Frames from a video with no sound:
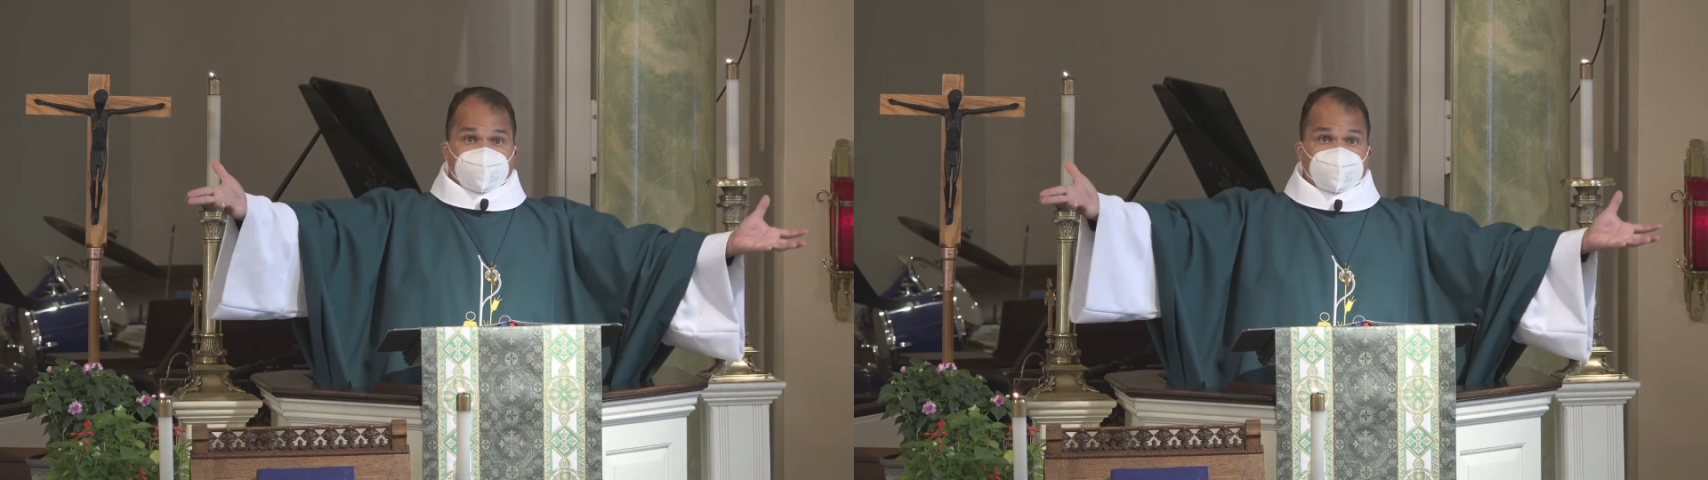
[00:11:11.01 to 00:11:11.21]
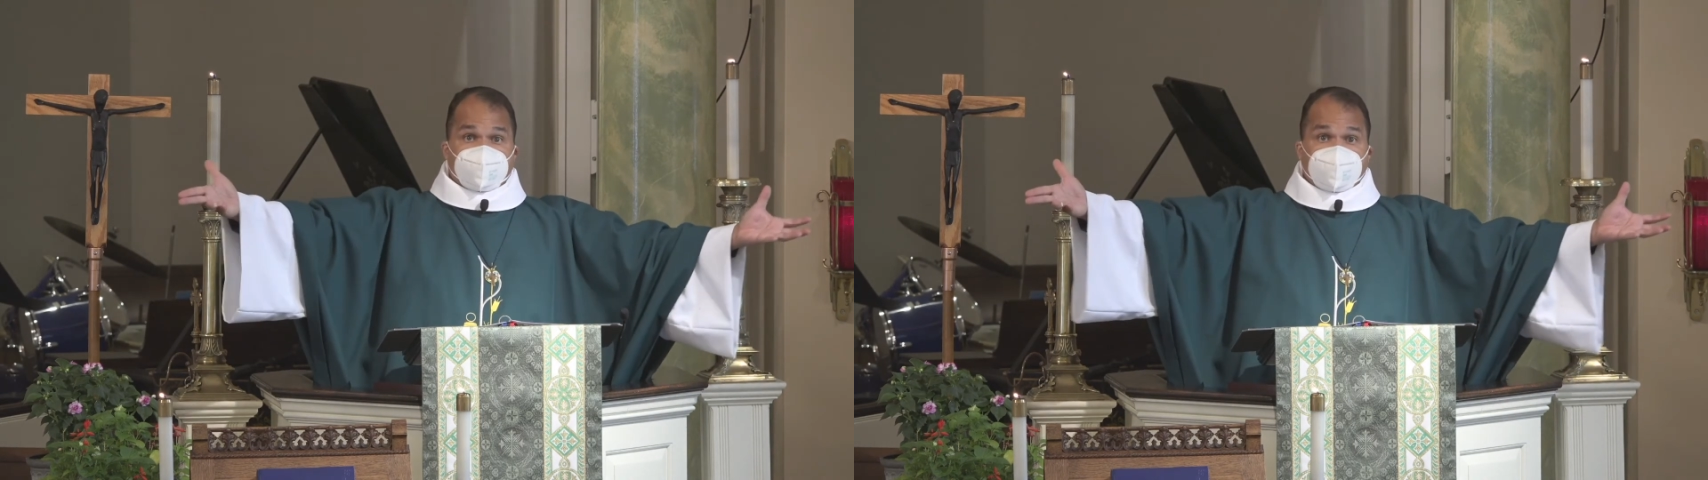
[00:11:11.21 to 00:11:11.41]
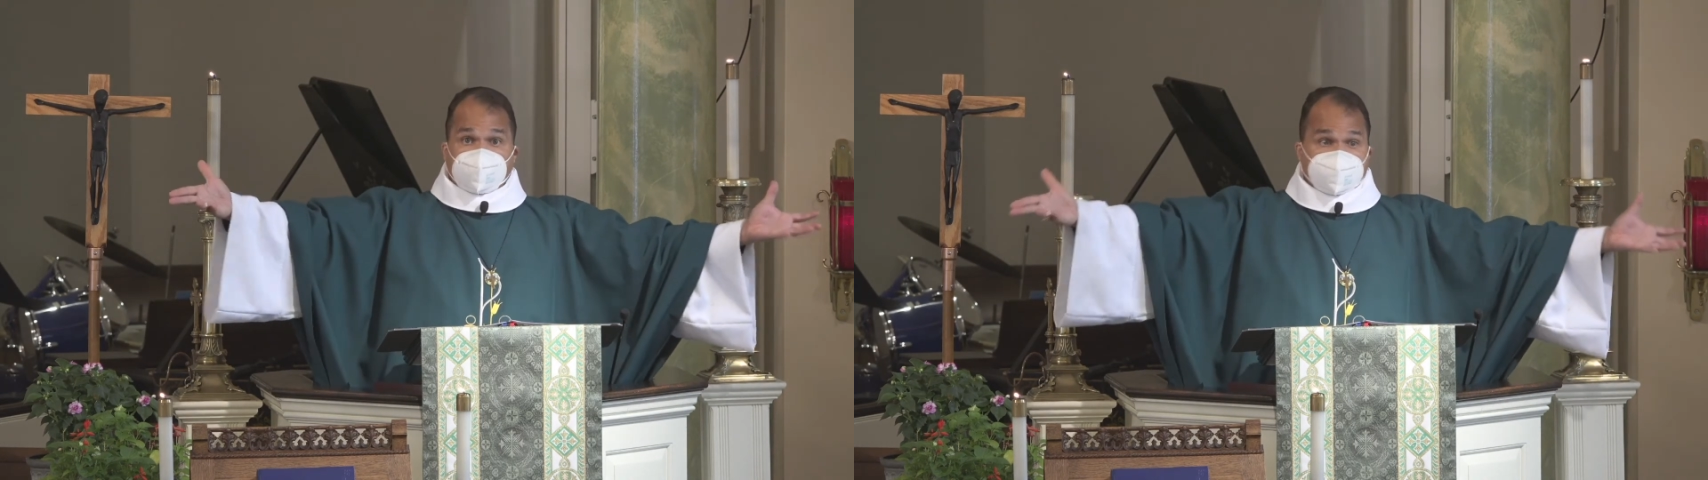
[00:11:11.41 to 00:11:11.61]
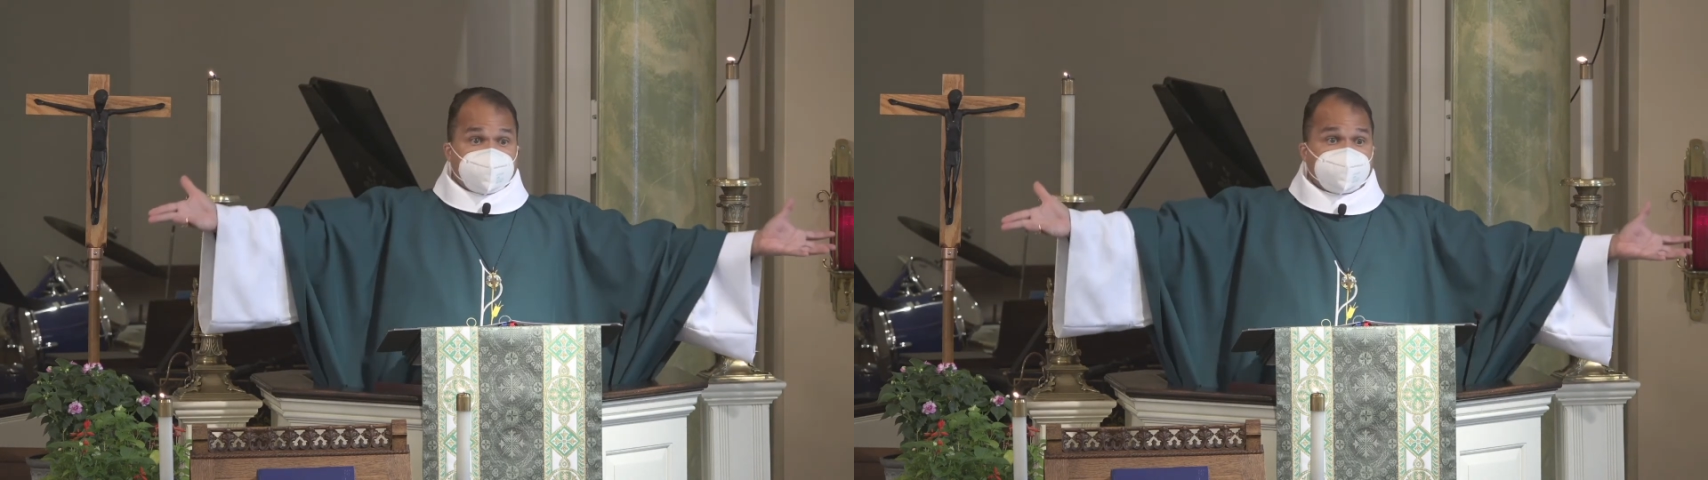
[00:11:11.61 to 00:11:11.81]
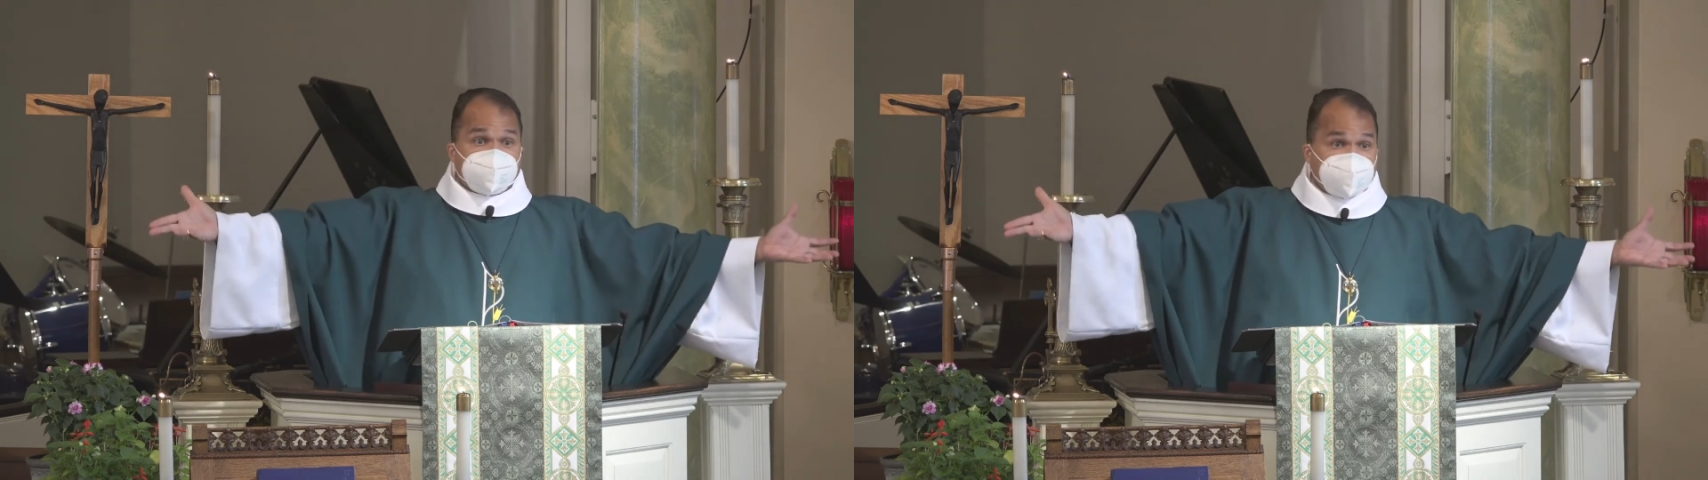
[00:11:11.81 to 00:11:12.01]
let
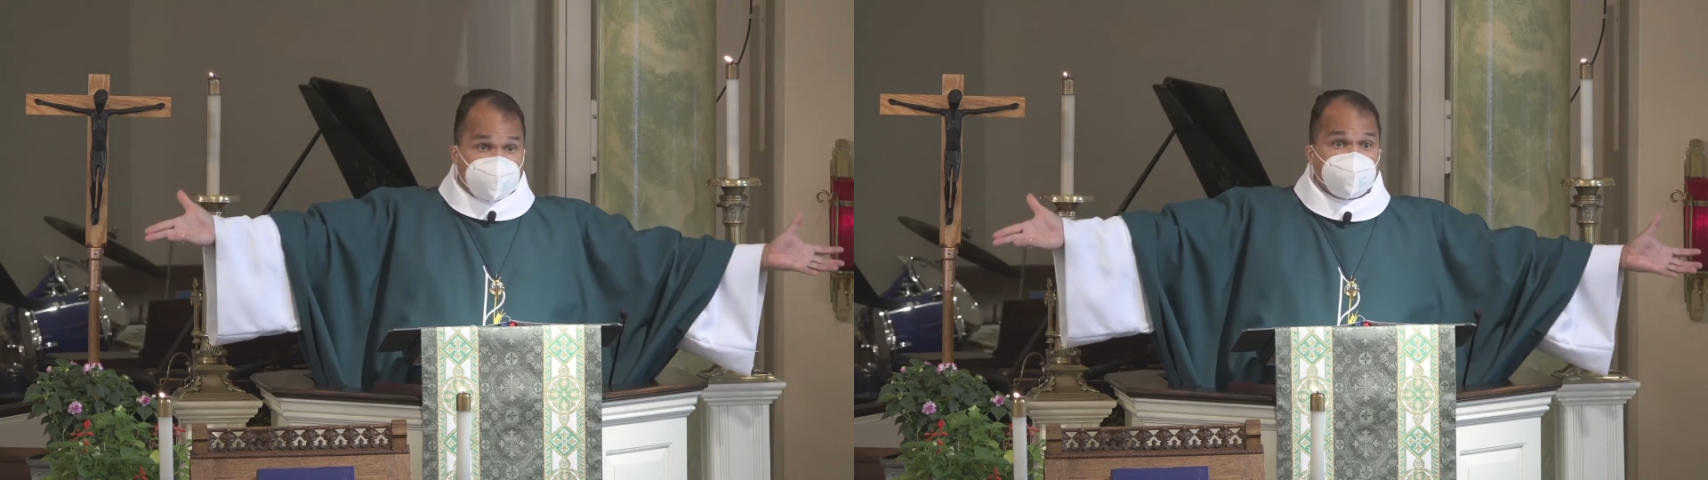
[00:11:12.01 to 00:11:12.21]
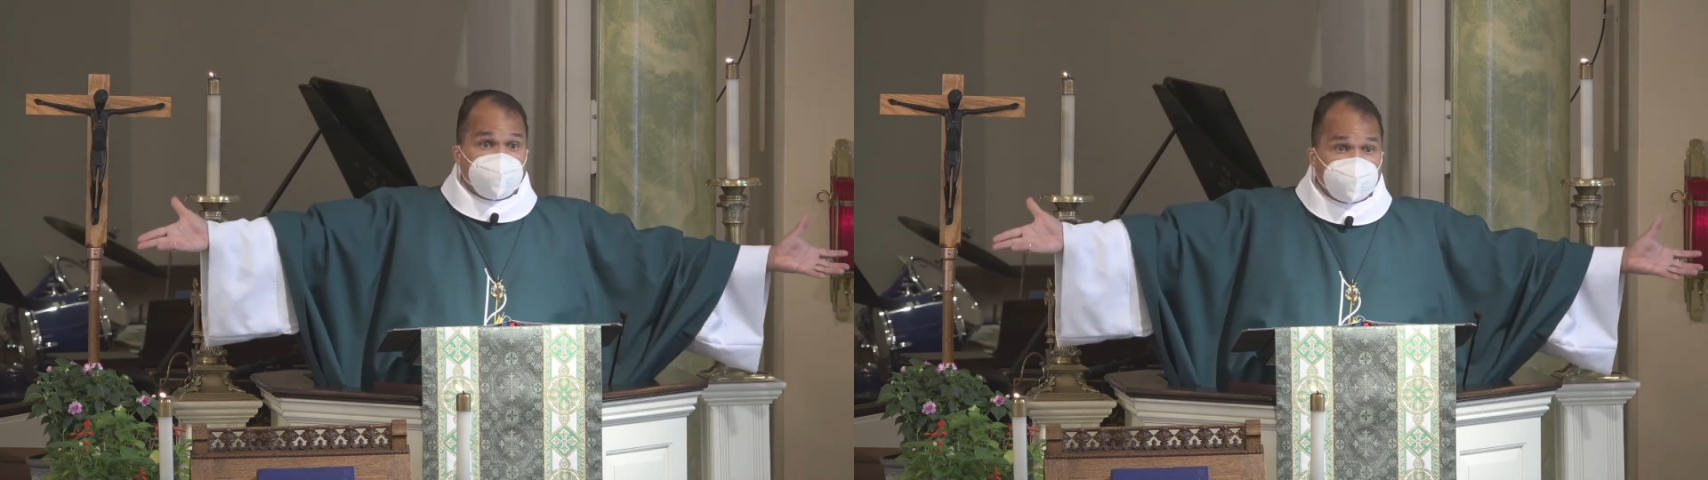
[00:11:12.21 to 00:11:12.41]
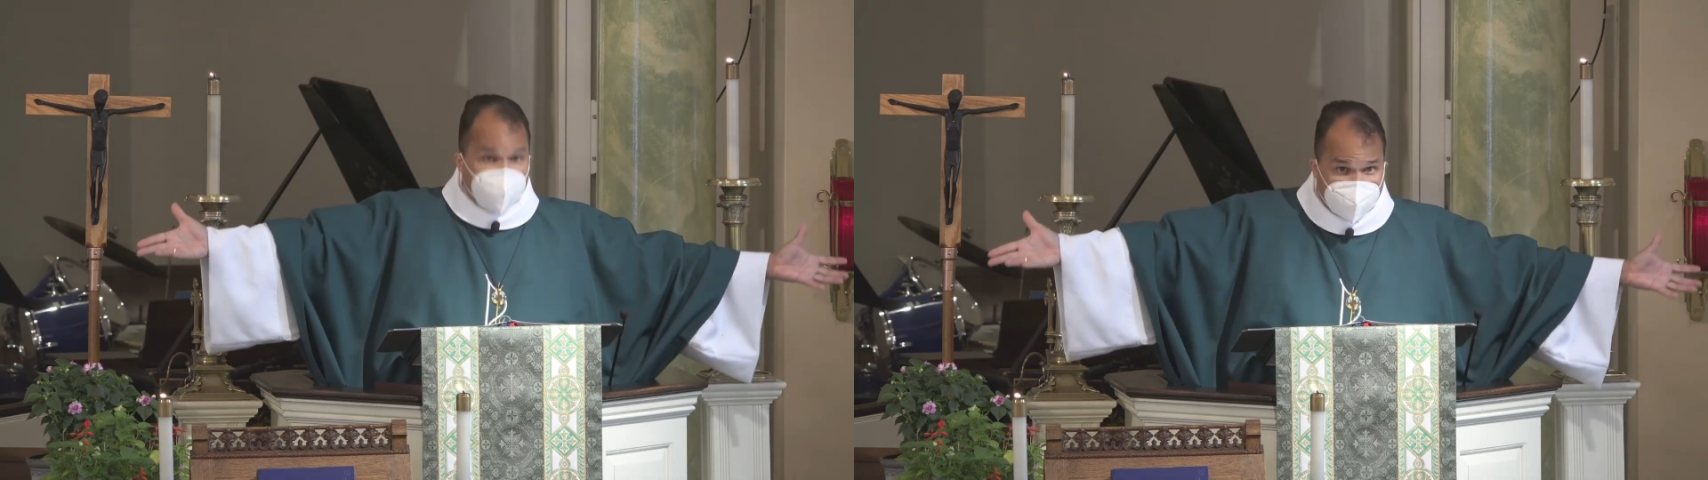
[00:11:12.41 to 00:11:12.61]
him in.